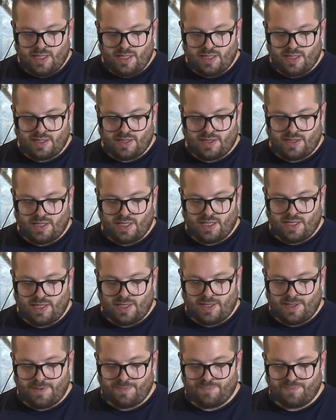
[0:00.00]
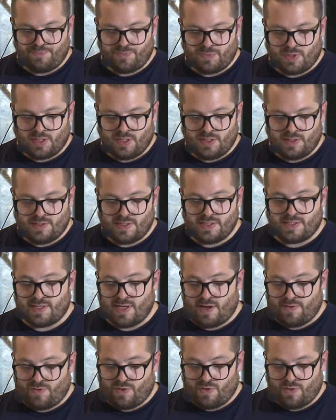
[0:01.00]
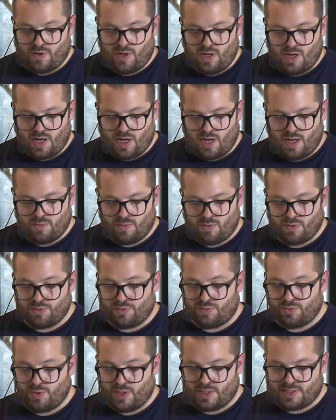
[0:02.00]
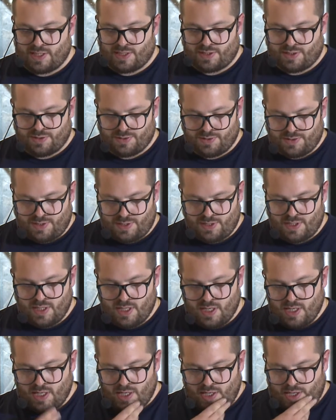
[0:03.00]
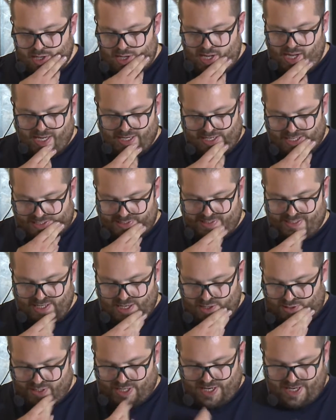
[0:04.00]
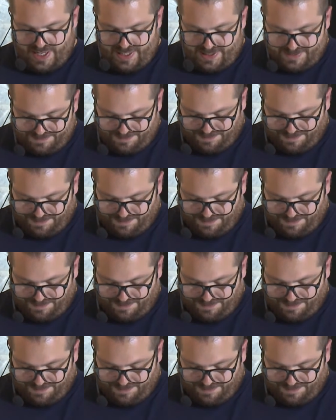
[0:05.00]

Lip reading: the server I want to execute, I can say, okay,